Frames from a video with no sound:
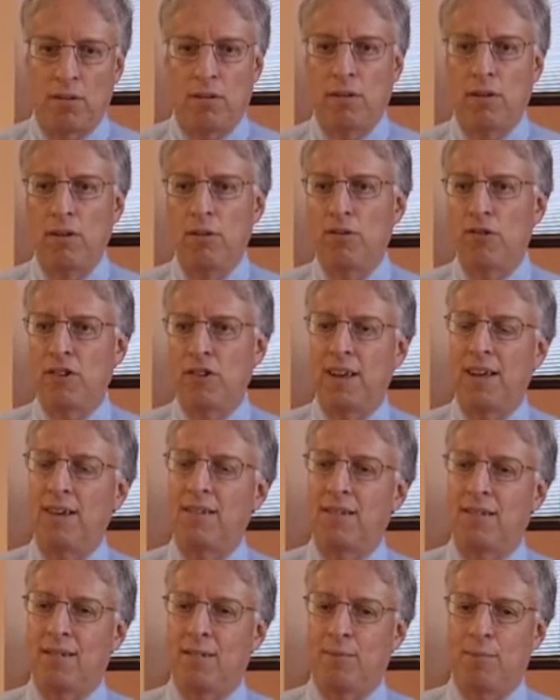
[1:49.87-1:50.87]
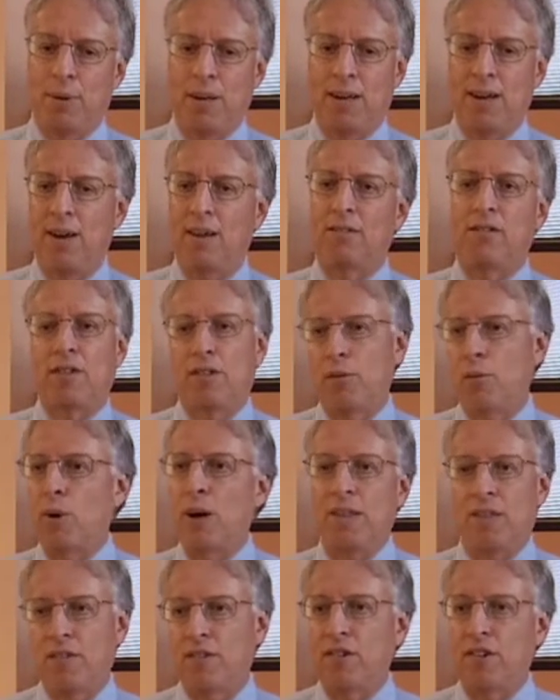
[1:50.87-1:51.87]
lose things because of the
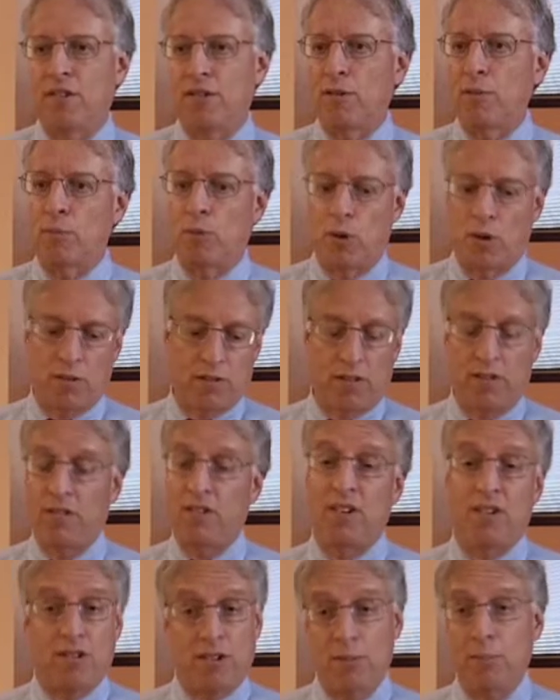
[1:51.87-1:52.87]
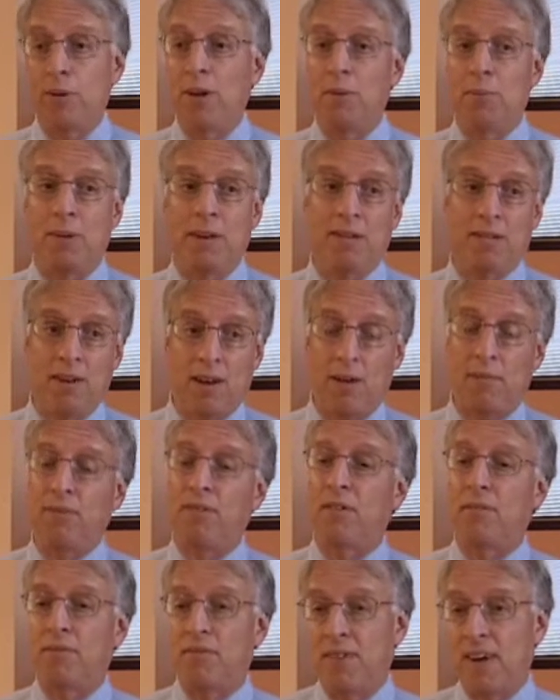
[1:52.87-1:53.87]
way the system works. The system can be
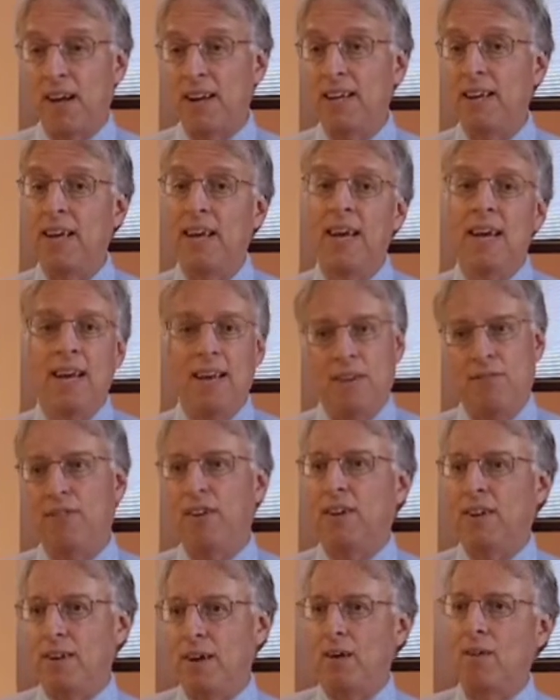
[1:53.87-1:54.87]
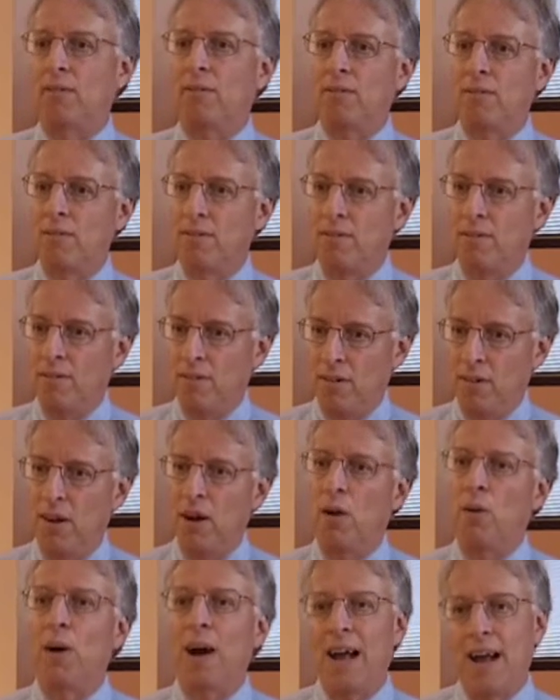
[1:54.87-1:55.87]
tough to fight if you don't
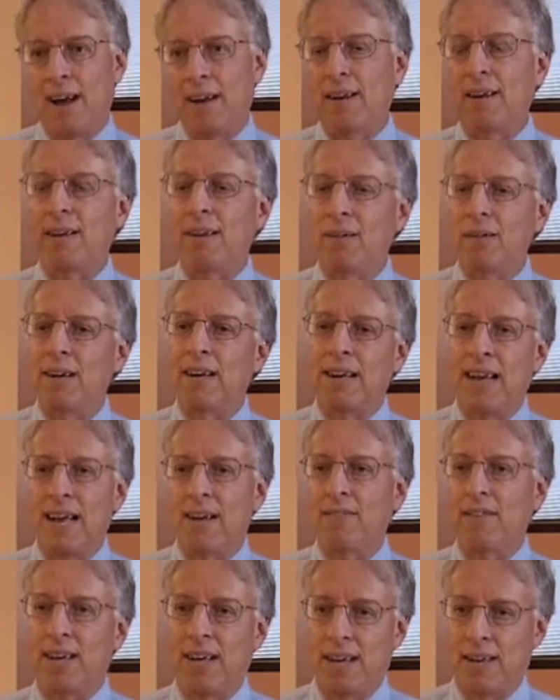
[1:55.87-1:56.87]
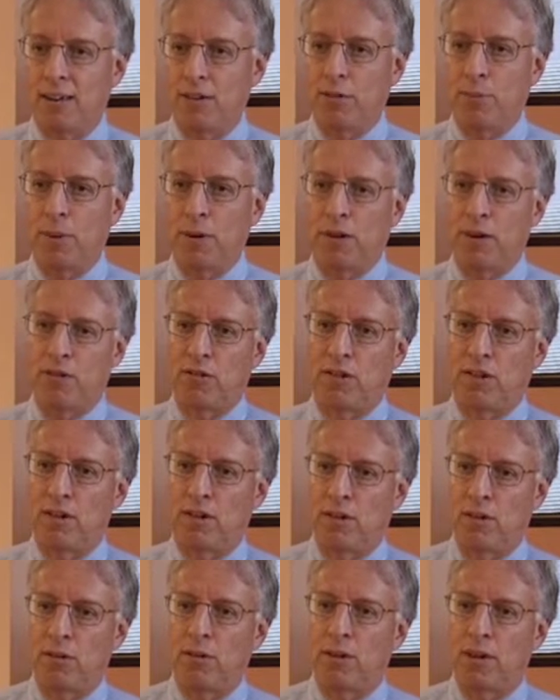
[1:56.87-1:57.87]
know how to do it and haven't had experience
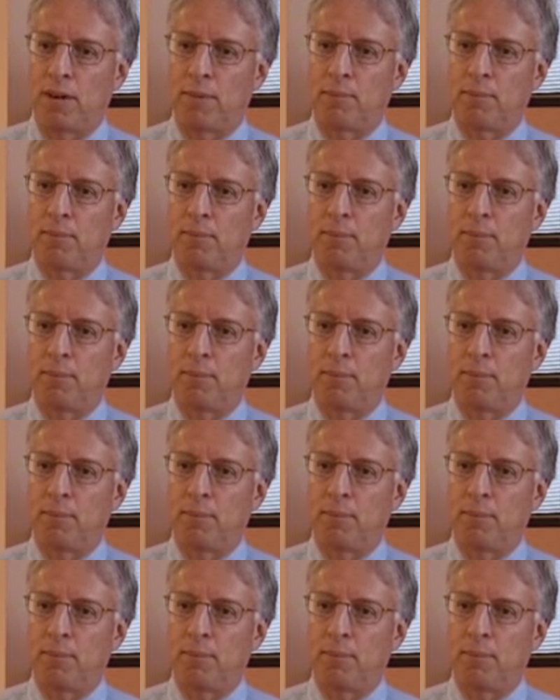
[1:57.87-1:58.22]
in doing it.